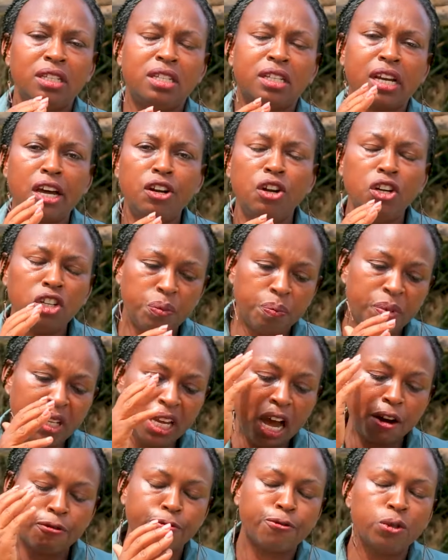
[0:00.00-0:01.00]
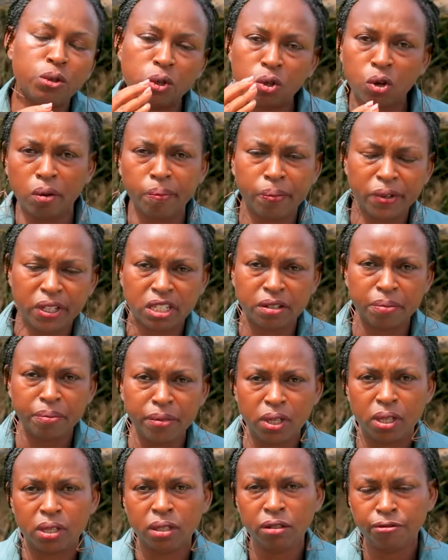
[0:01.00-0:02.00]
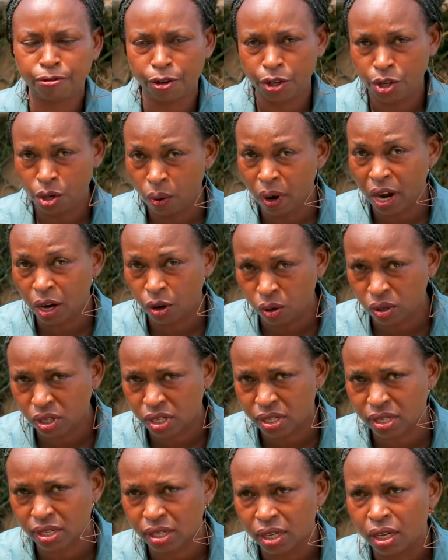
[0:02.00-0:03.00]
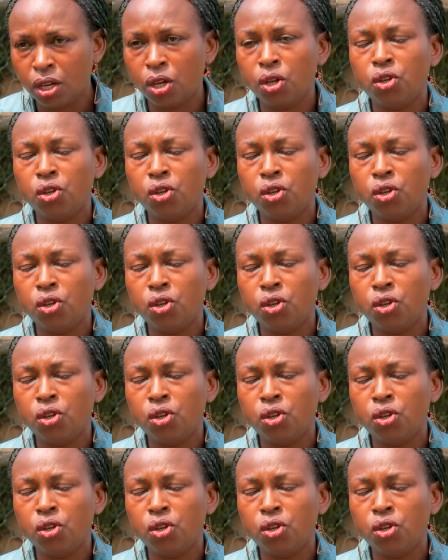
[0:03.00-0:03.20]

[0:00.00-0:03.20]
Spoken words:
it cannot be a full complete meal for your goats.